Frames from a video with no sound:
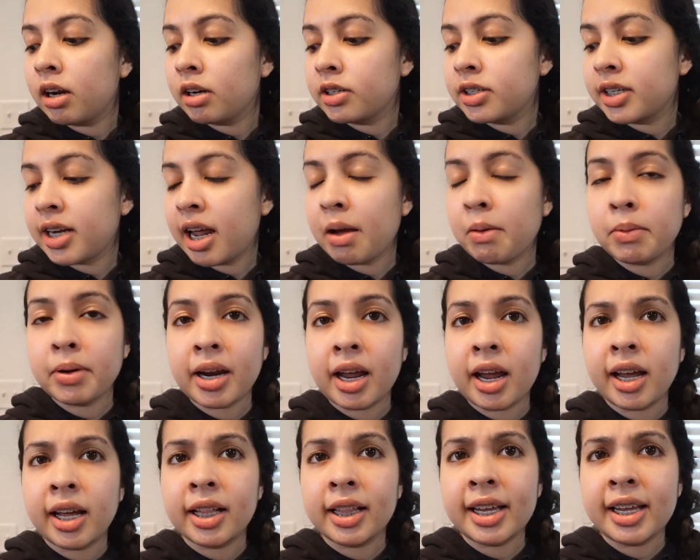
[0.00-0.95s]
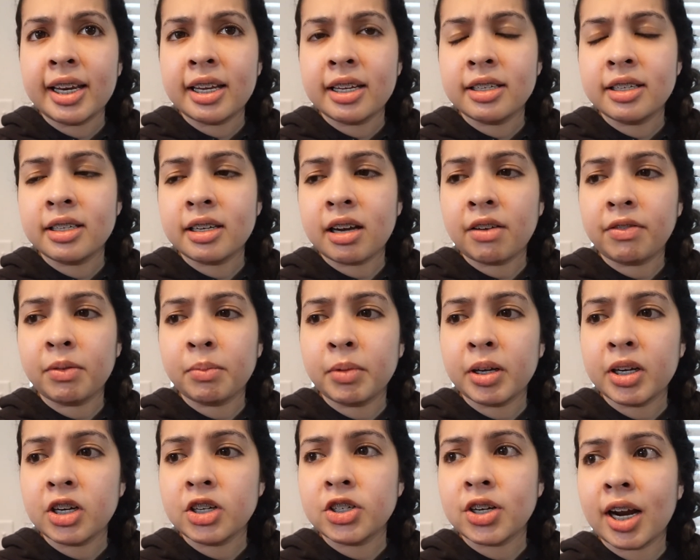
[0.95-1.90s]
today when I clean and stuff,
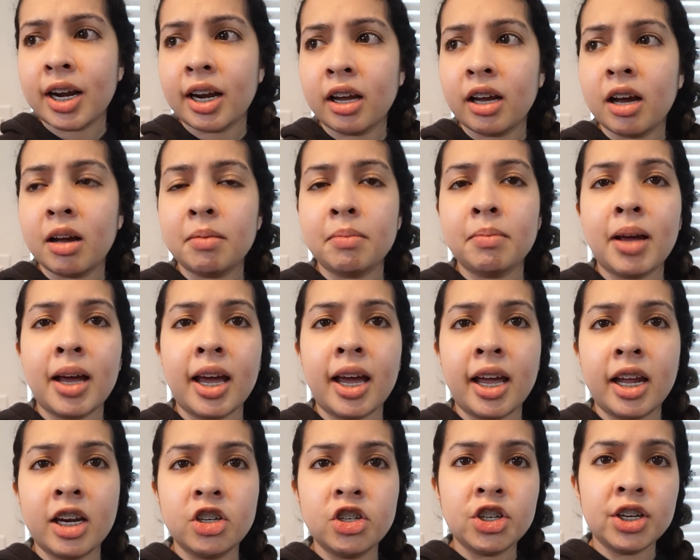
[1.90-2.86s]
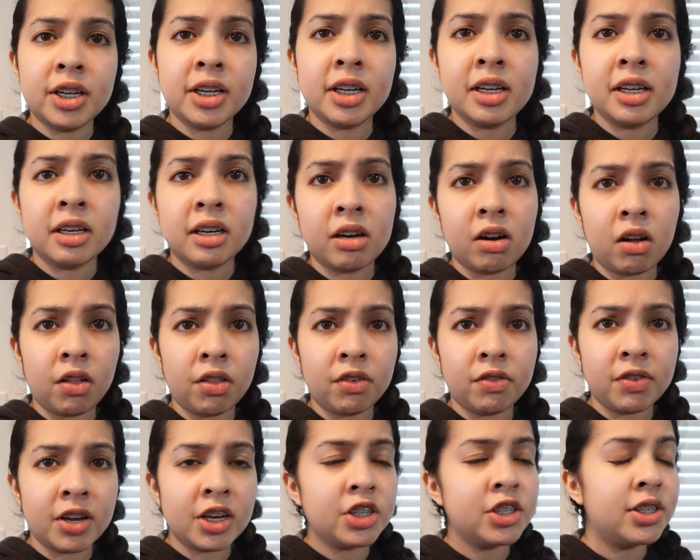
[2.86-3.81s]
I'm gonna try to cut my chicken and all
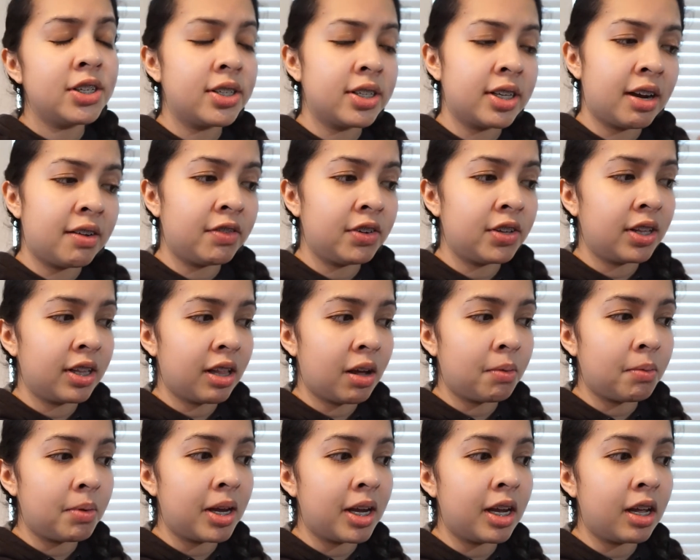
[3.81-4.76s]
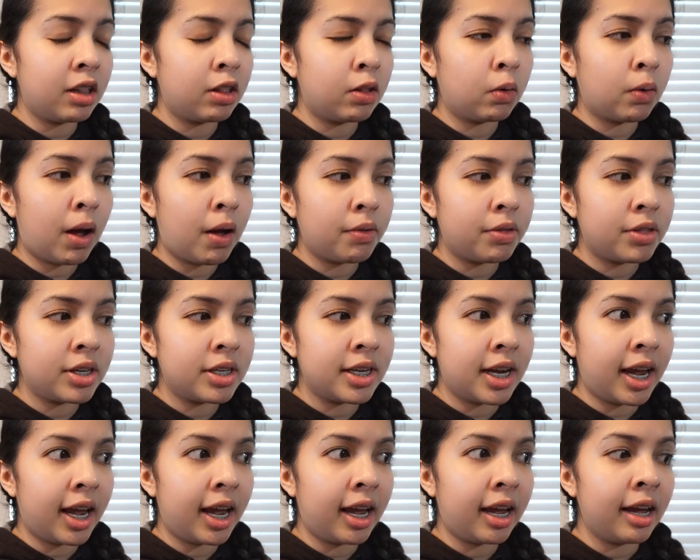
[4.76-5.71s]
the veggies and everything that we eat throughout the
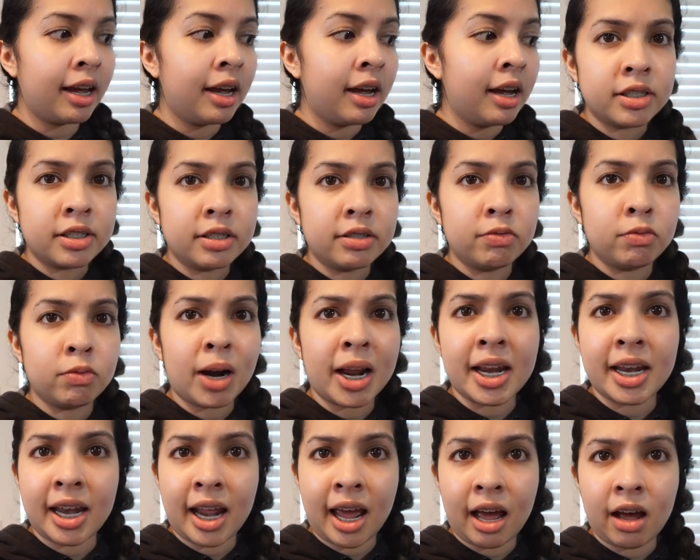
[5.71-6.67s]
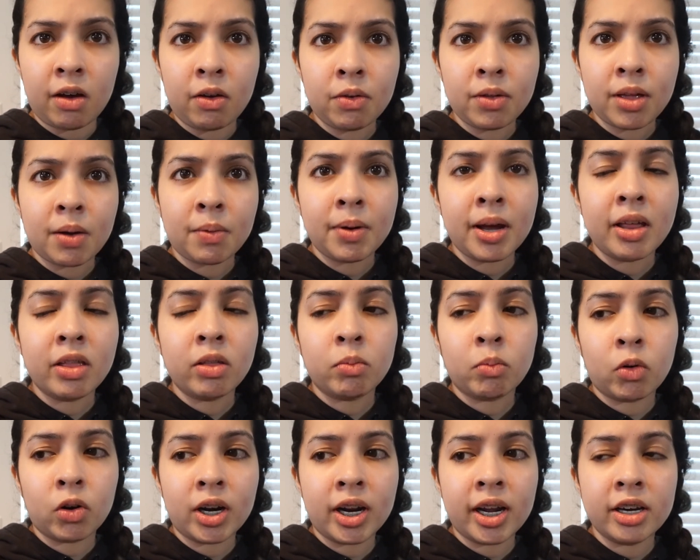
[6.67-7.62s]
day right now. That way in the
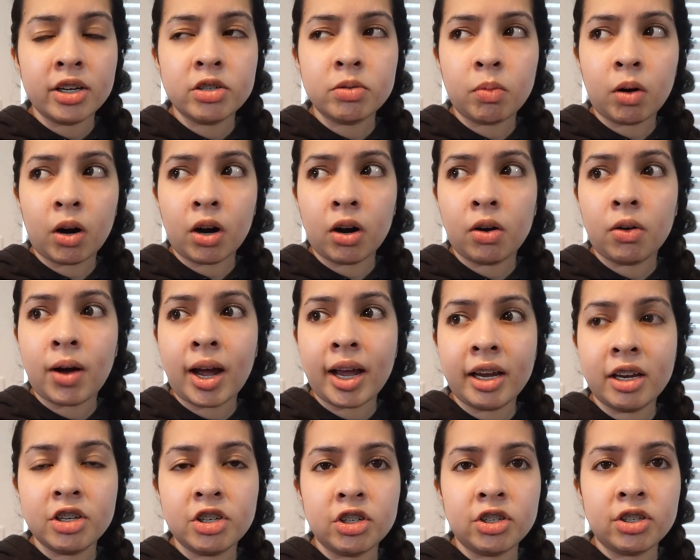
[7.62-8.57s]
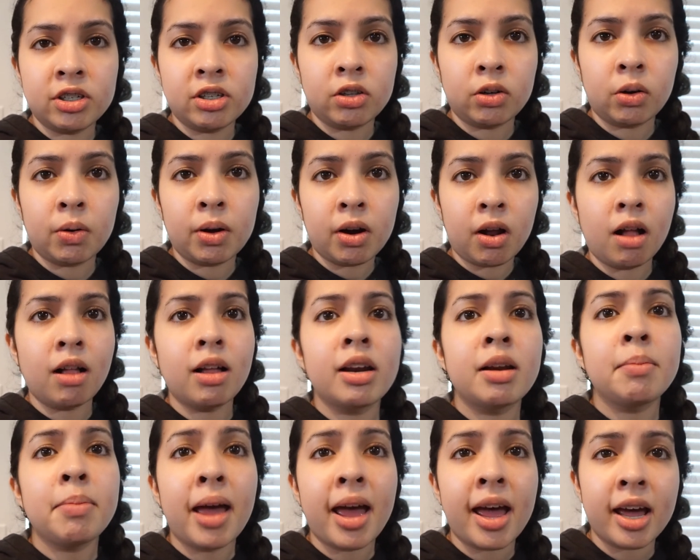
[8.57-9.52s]
morning tomorrow, I can just throw it all
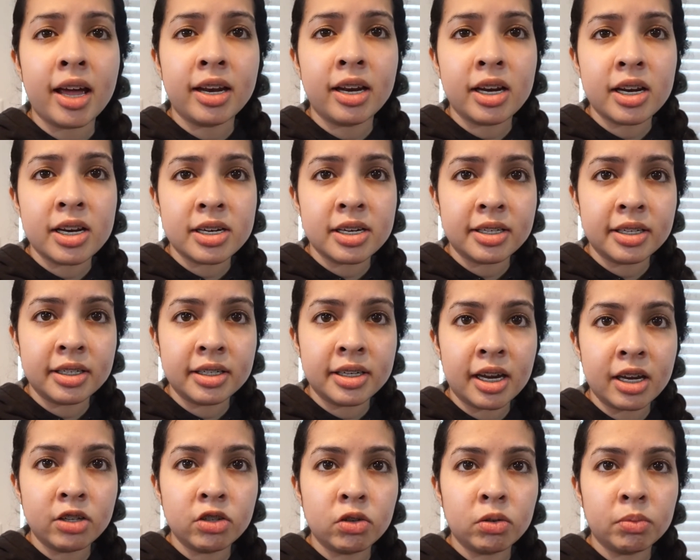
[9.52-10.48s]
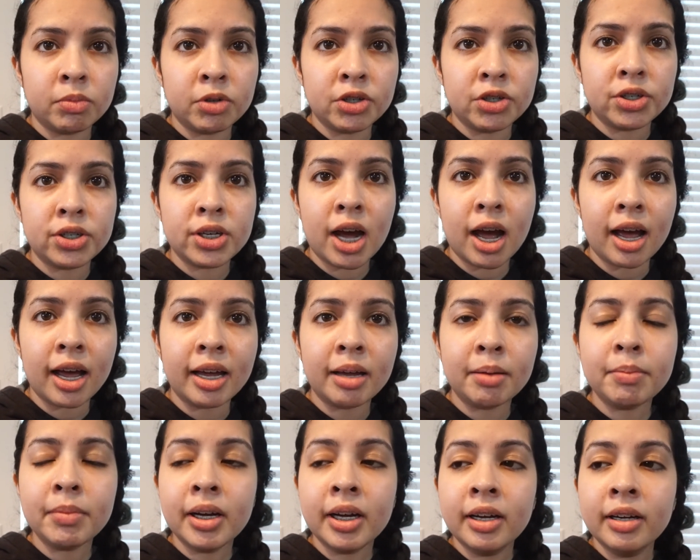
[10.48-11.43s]
in a pan and it doesn't take so much
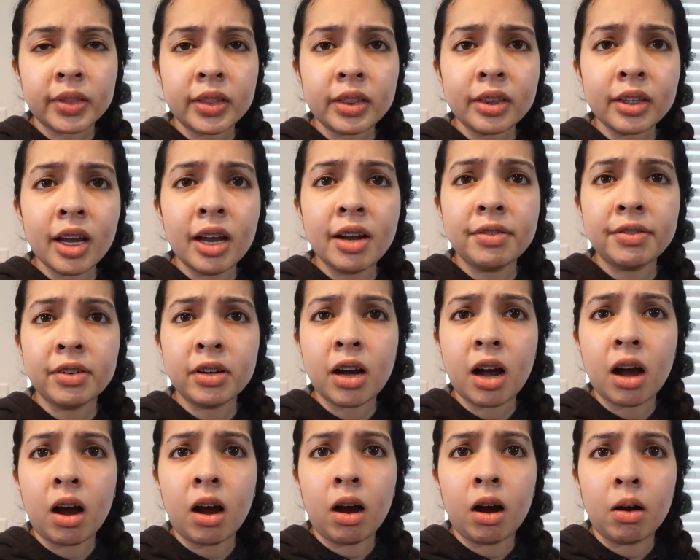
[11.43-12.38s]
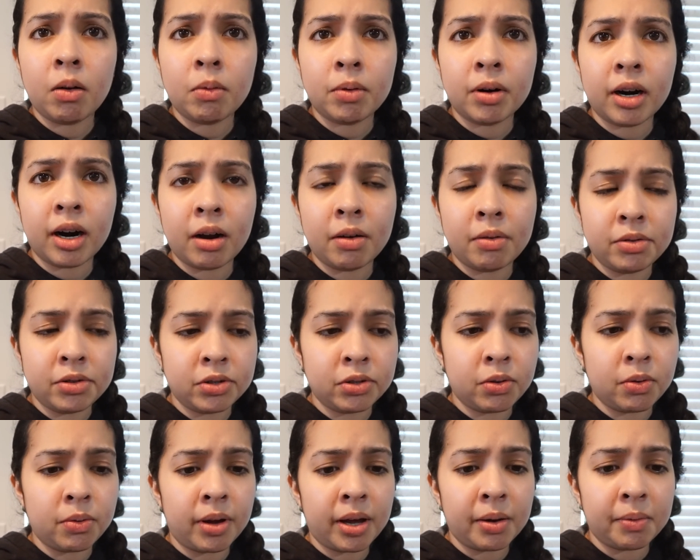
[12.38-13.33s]
time. I forgot where I was
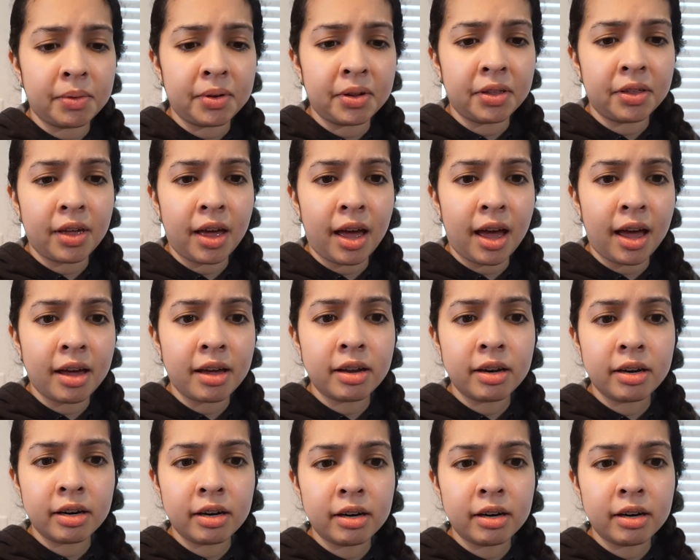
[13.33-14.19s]
going with that.